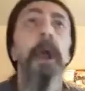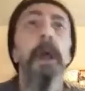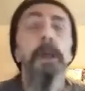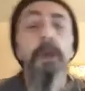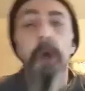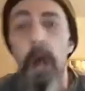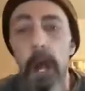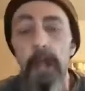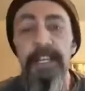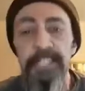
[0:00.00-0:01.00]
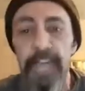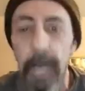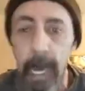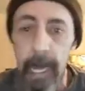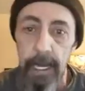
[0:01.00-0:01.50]
Your heart is
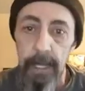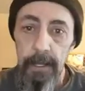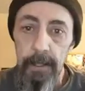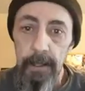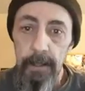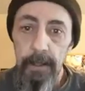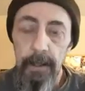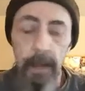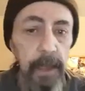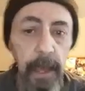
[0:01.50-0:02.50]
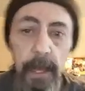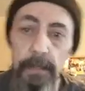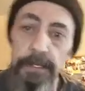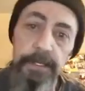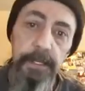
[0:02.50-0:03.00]
God, nothing
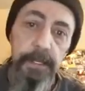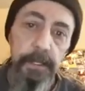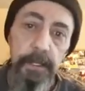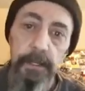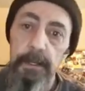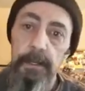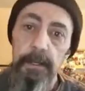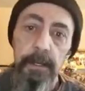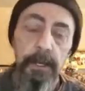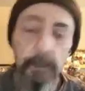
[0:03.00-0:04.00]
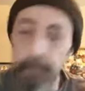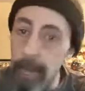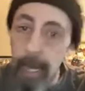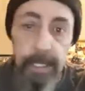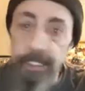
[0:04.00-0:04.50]
else. Your
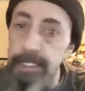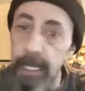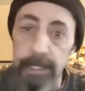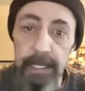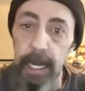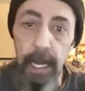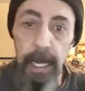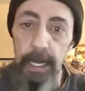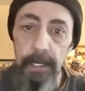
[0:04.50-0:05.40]
mind is not the God.